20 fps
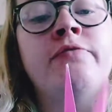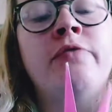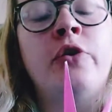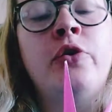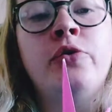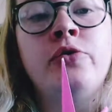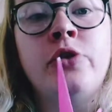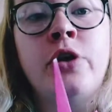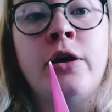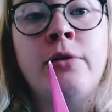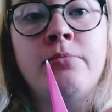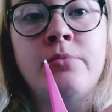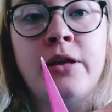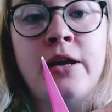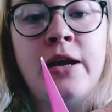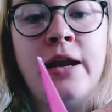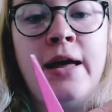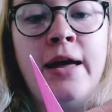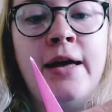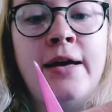fold up the
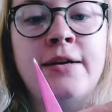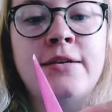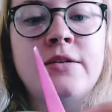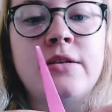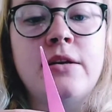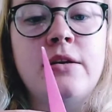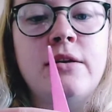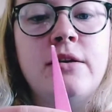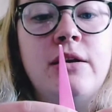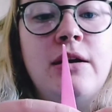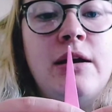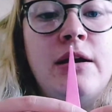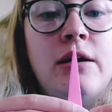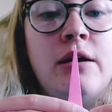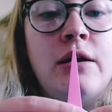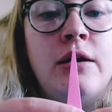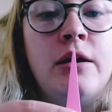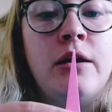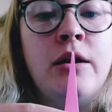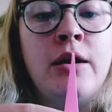legs
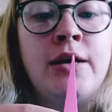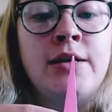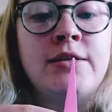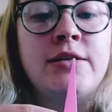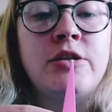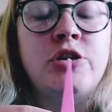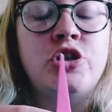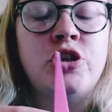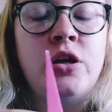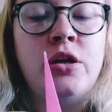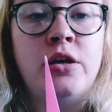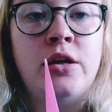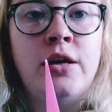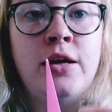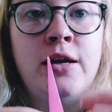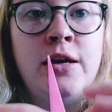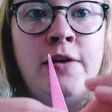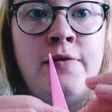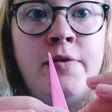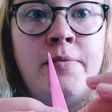nice and
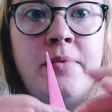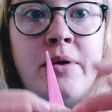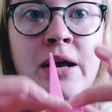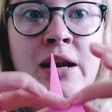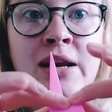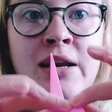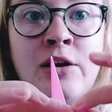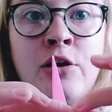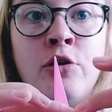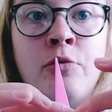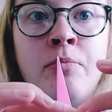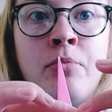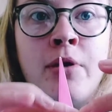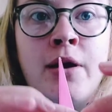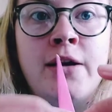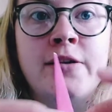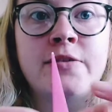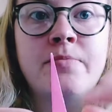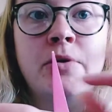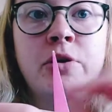gently, give them a little
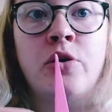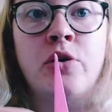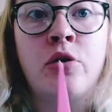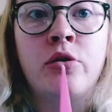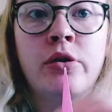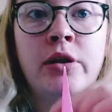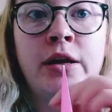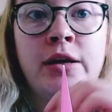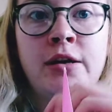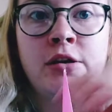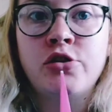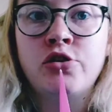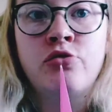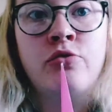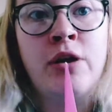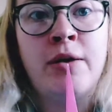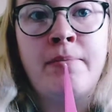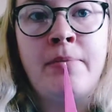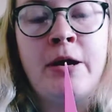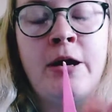press, but not like a
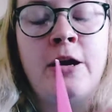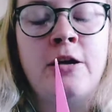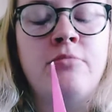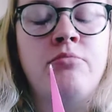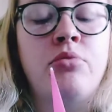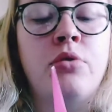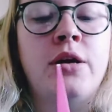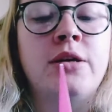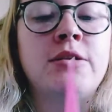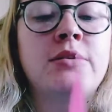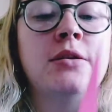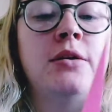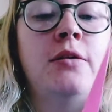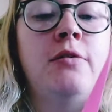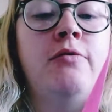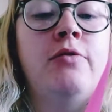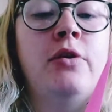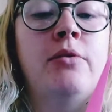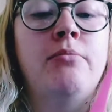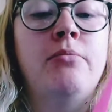direct press like
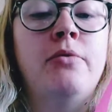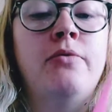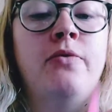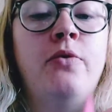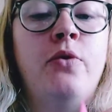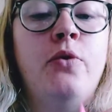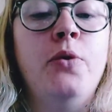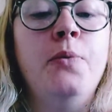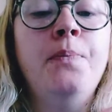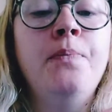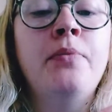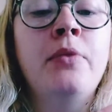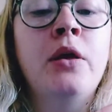you've done before,